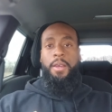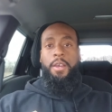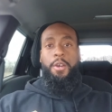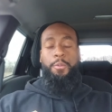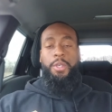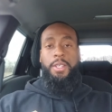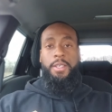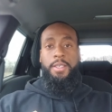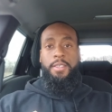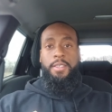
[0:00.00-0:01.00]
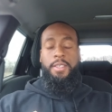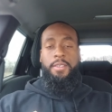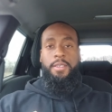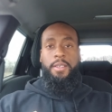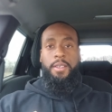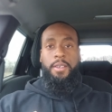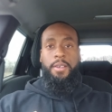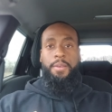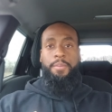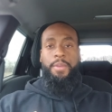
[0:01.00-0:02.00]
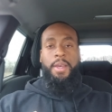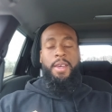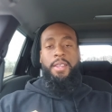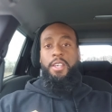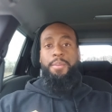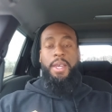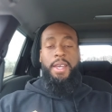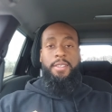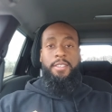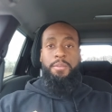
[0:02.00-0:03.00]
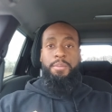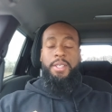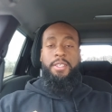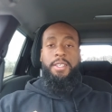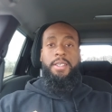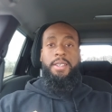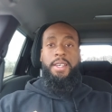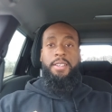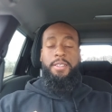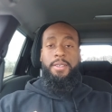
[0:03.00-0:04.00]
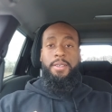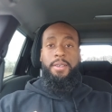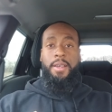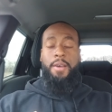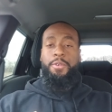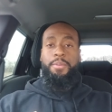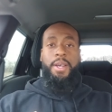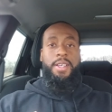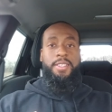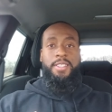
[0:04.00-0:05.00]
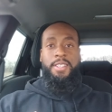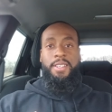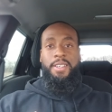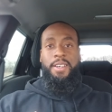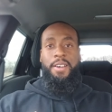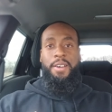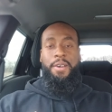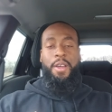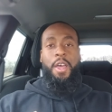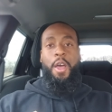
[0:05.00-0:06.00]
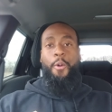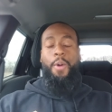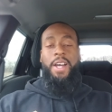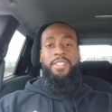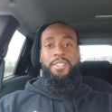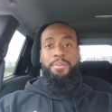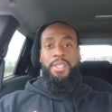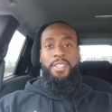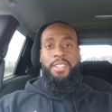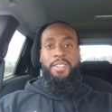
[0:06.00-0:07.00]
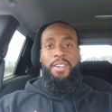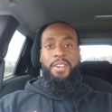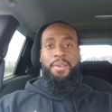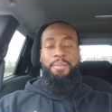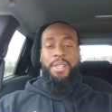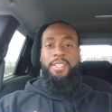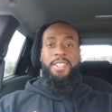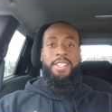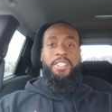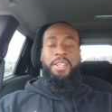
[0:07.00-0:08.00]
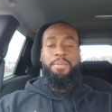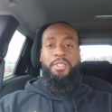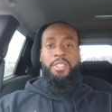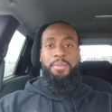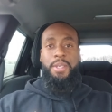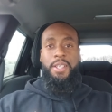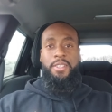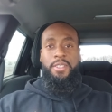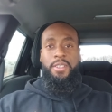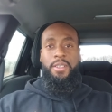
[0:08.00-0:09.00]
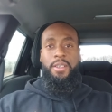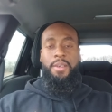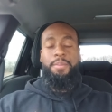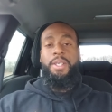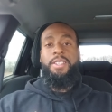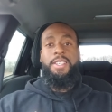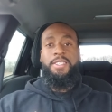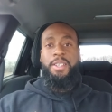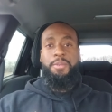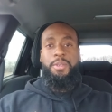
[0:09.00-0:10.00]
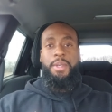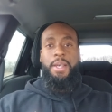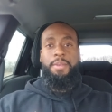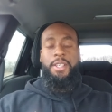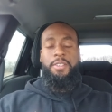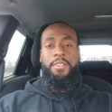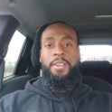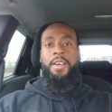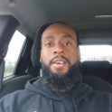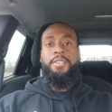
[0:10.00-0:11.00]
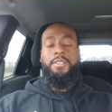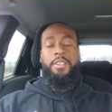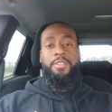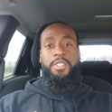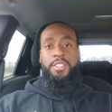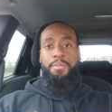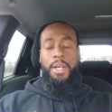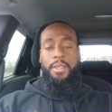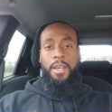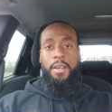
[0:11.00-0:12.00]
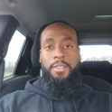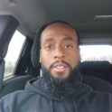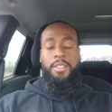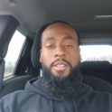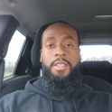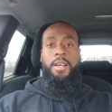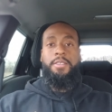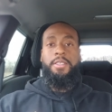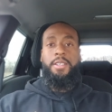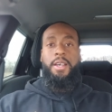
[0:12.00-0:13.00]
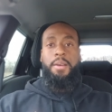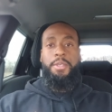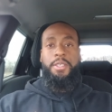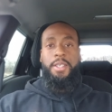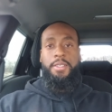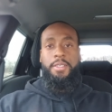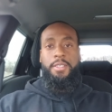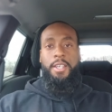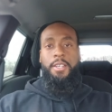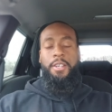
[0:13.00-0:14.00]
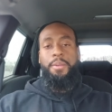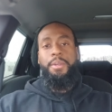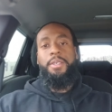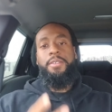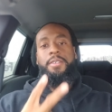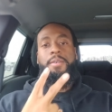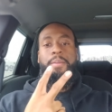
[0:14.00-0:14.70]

a really good season, and um, they'll be heading to the Big Ten next year. And I wouldn't mind seeing a, a, a Washington Michigan uh, Big Ten championship next year, a Big Ten championship game next year. So those are just my thoughts. Leave your thoughts in the comment section. Take care. Peace.